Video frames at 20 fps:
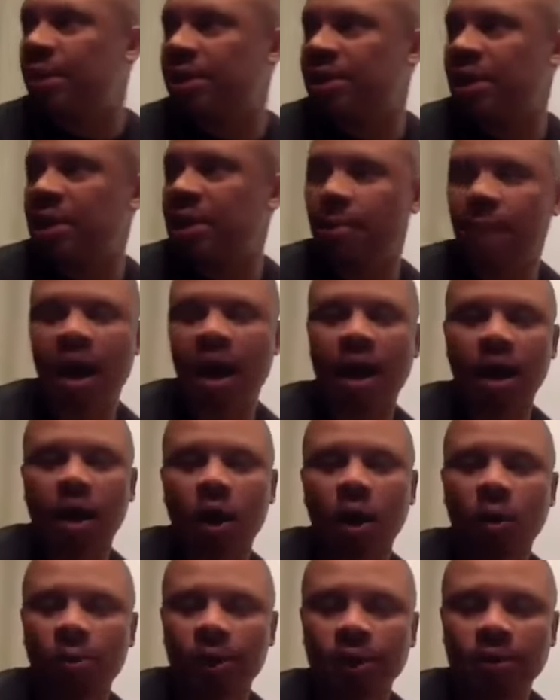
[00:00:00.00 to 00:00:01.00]
Mr. Damon
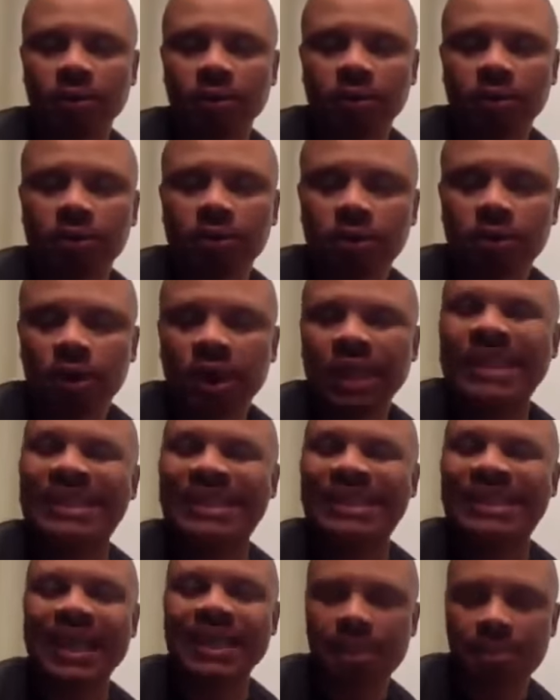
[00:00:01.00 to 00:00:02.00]
Coleman, he
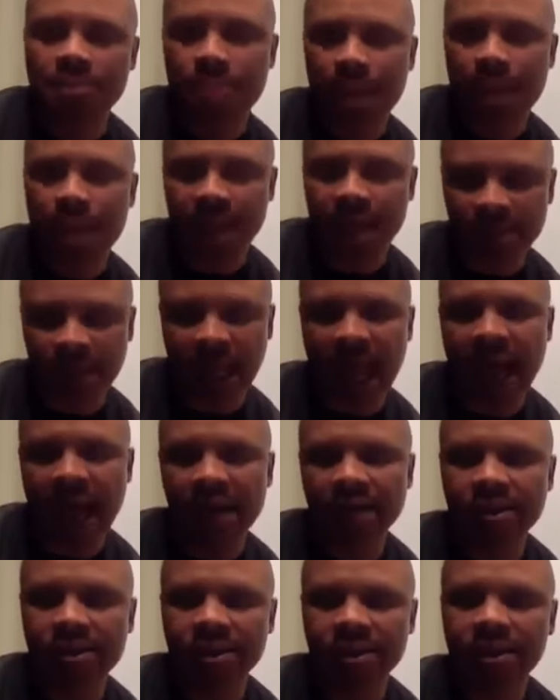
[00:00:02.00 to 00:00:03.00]
says it best,
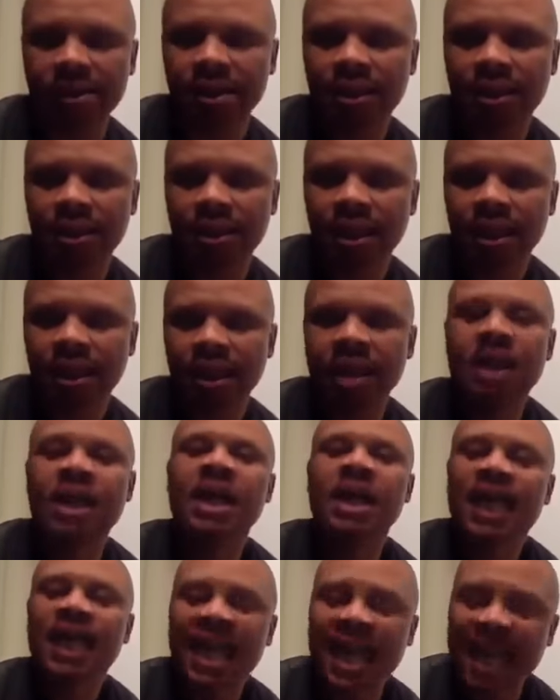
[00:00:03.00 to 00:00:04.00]
guys.
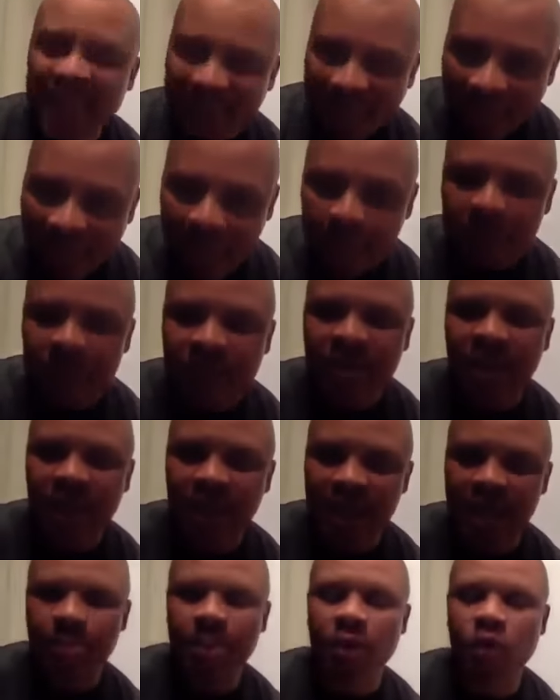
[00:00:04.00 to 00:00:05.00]
It happened to
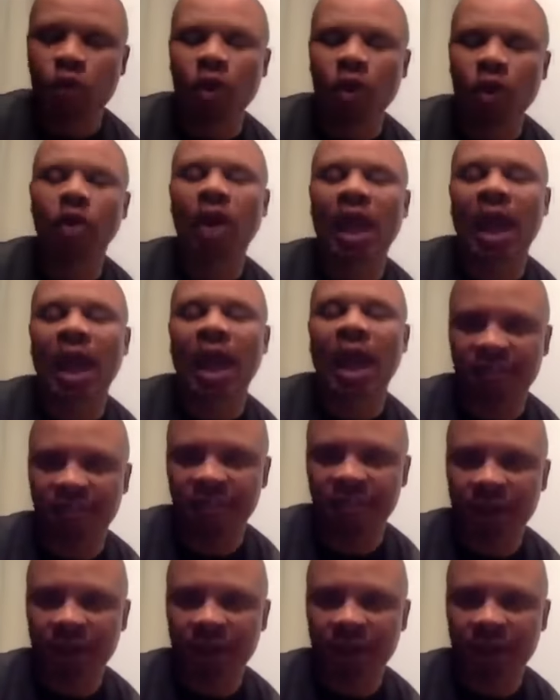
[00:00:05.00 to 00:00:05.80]
him in real life.